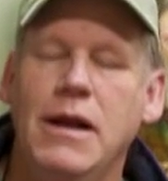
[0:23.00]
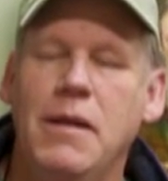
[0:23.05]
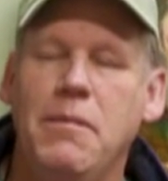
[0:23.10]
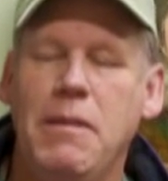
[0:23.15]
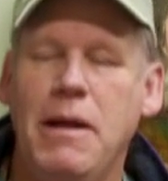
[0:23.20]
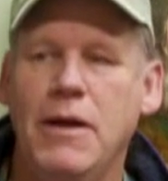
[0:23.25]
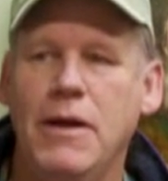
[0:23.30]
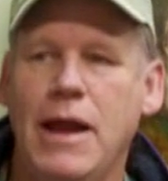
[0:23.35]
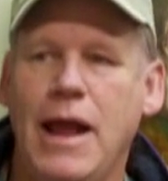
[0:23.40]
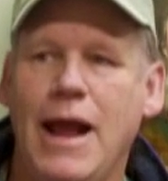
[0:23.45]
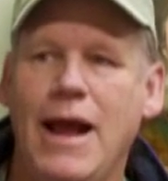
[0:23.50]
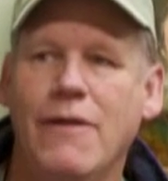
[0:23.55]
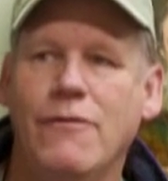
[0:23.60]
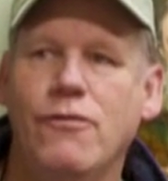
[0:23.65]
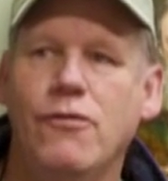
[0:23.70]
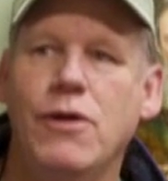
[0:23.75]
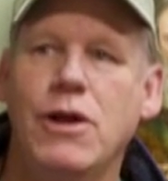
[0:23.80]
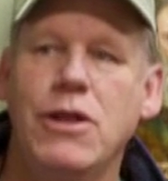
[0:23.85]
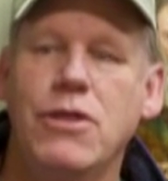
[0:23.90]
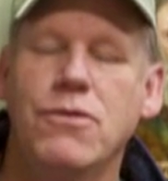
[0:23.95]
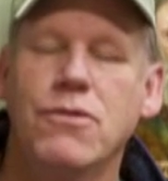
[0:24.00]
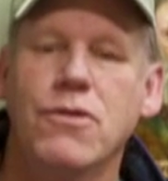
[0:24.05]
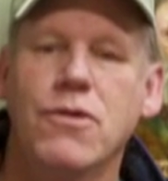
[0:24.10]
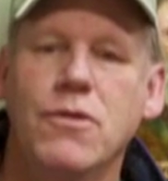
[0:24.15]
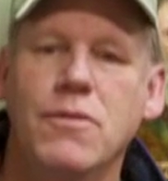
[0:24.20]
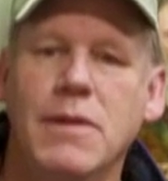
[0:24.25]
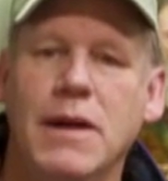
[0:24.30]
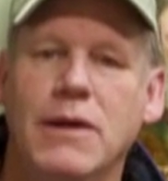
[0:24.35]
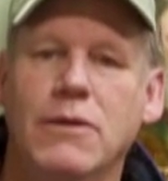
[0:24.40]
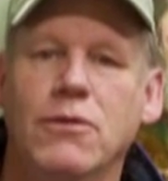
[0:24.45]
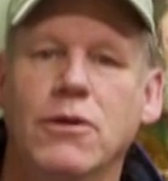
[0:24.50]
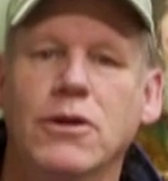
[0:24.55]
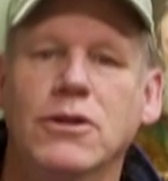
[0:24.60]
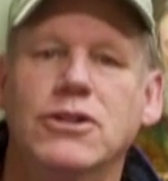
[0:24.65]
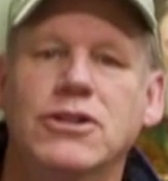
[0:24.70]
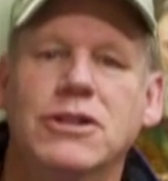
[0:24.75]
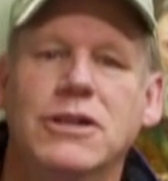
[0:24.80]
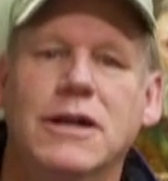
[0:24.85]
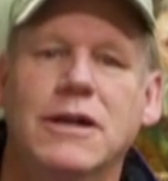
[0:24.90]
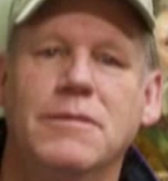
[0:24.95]
about halfway through my
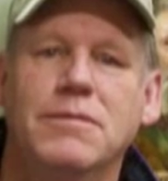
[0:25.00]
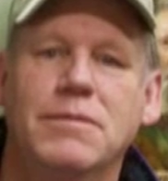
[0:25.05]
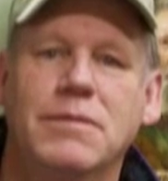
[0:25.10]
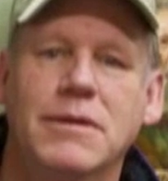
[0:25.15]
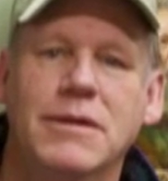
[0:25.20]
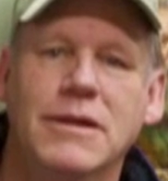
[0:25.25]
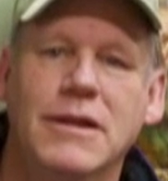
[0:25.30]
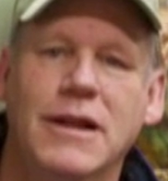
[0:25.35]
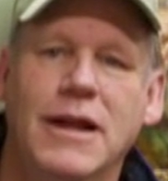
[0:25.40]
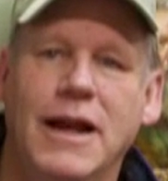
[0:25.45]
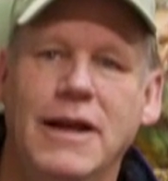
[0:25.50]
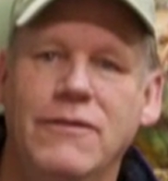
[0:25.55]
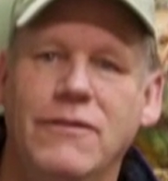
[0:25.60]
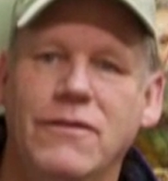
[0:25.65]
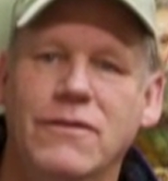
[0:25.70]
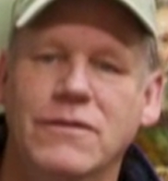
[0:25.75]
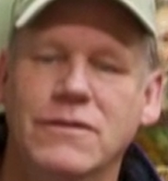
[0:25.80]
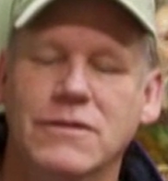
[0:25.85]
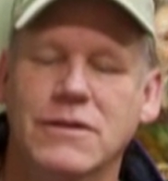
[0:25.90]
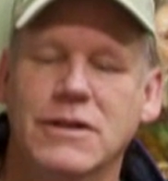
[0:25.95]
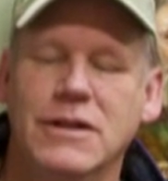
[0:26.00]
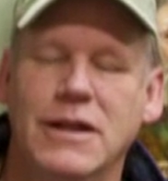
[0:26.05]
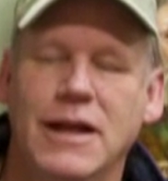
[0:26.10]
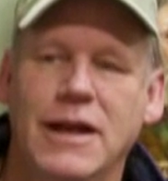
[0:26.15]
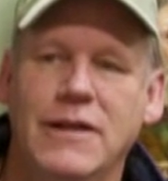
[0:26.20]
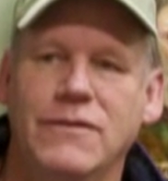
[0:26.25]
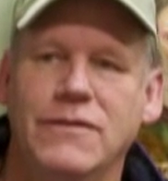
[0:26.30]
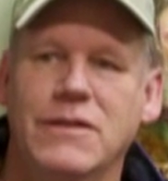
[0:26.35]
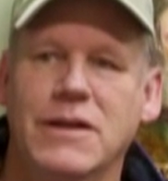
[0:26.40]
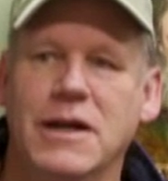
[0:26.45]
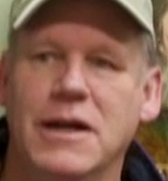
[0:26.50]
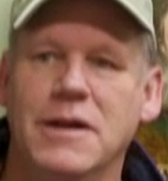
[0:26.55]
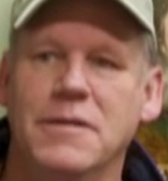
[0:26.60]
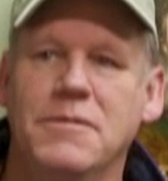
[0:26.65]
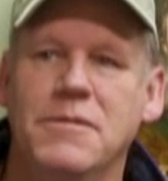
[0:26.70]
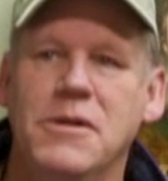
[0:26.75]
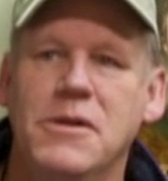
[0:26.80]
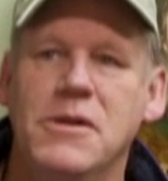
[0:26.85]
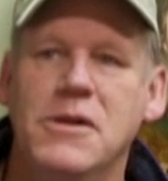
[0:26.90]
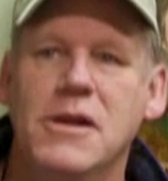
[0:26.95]
workshop life
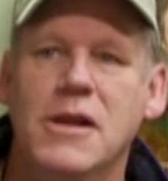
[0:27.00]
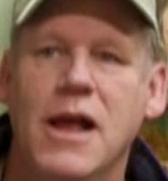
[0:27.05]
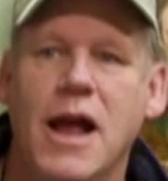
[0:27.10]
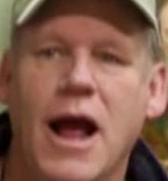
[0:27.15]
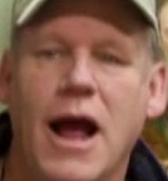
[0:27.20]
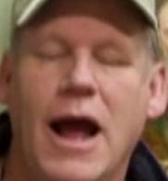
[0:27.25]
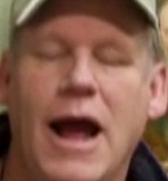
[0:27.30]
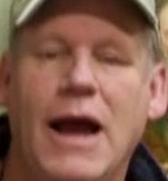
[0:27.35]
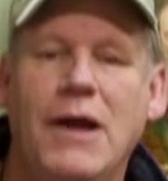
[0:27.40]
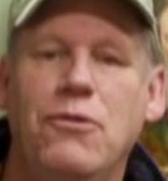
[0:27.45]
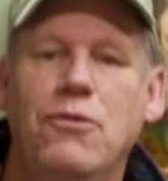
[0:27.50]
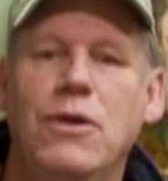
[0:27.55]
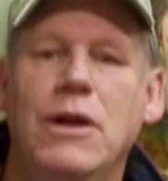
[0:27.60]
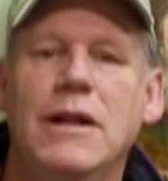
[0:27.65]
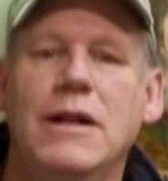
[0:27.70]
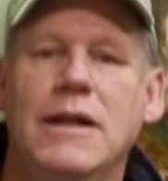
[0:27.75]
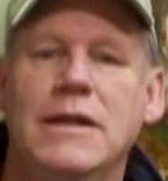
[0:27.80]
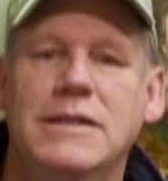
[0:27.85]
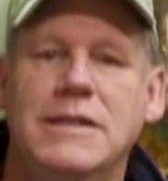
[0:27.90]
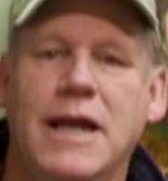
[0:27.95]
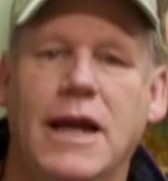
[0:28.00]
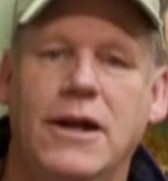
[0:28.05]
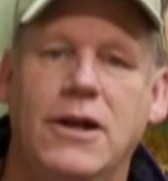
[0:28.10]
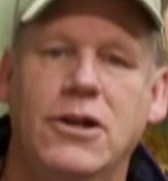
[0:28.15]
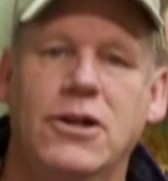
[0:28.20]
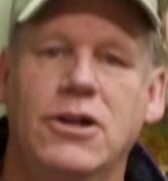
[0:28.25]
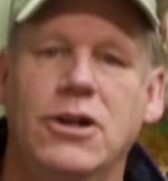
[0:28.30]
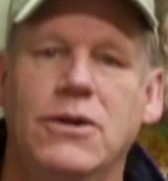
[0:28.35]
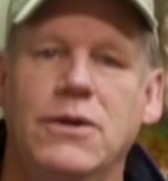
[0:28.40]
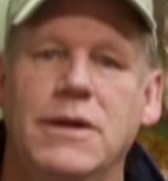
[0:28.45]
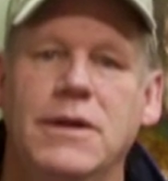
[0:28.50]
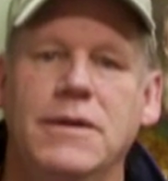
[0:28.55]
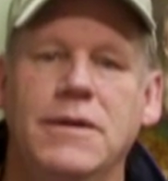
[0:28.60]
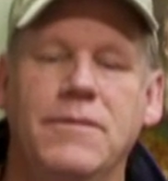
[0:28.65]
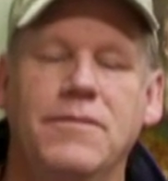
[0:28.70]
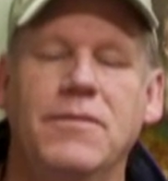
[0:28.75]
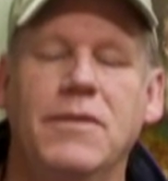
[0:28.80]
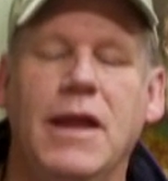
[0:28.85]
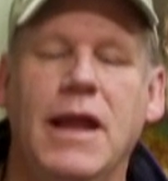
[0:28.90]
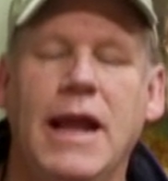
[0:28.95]
lifetime I realized how to do it
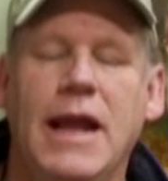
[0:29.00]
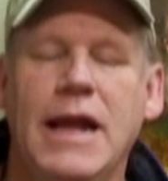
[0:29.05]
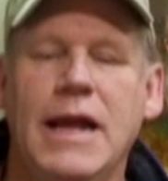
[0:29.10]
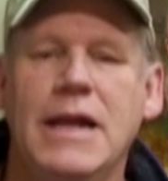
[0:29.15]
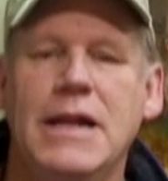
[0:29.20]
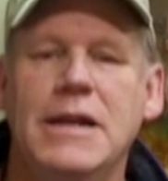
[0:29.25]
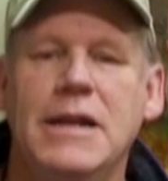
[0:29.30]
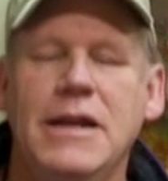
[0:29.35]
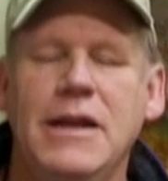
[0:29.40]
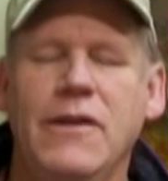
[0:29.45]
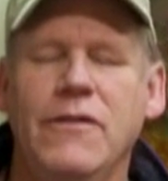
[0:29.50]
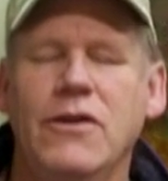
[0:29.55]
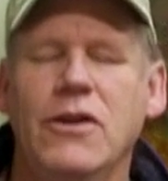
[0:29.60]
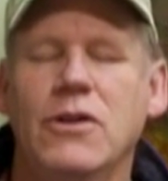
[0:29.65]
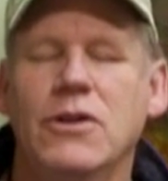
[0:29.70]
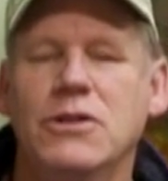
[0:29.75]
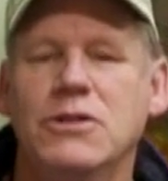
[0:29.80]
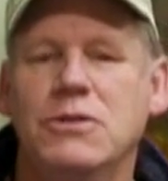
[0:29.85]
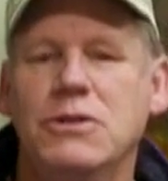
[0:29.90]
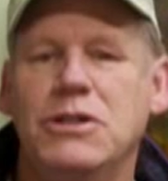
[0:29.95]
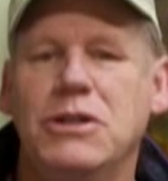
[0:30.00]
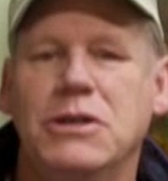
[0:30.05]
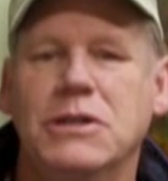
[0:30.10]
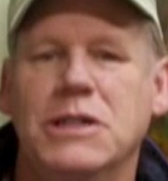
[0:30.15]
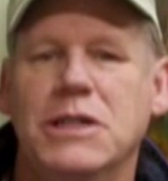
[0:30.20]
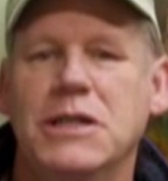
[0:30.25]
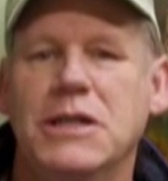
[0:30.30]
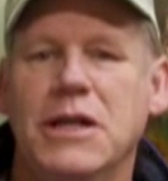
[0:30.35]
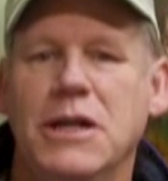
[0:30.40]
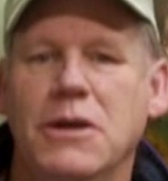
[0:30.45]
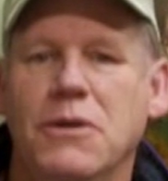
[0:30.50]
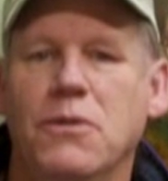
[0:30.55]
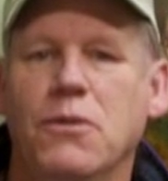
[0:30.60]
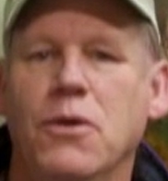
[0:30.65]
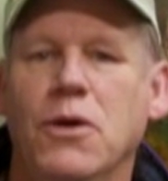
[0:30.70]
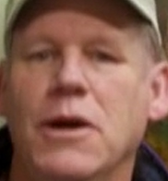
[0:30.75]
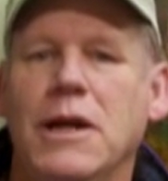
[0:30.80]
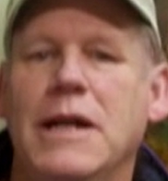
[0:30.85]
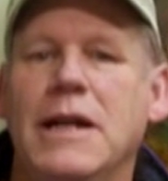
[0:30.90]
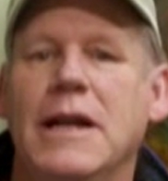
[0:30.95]
and you ever notice when you're sitting there
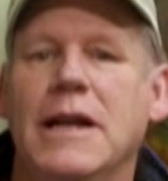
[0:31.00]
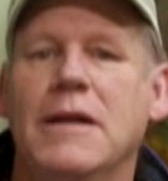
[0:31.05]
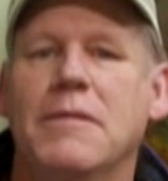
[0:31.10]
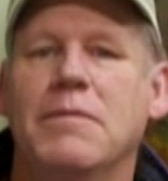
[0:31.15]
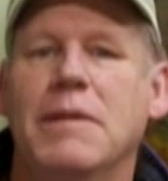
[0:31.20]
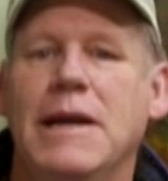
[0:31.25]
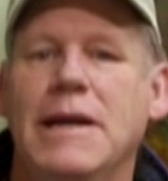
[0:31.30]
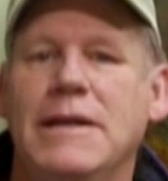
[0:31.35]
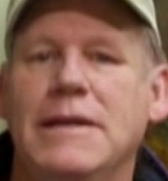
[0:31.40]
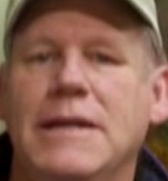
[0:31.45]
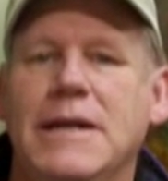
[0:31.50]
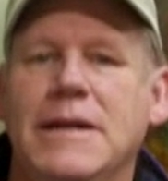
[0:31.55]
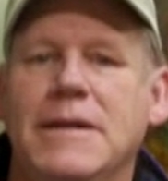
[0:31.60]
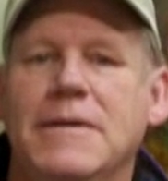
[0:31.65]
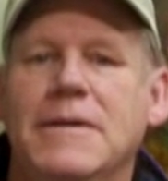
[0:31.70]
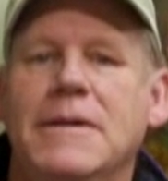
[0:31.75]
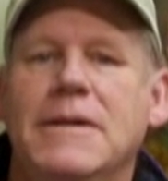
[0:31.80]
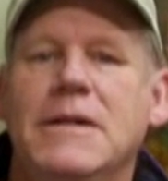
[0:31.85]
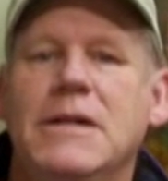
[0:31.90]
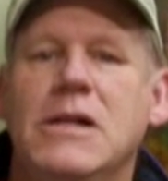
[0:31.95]
working on a painting,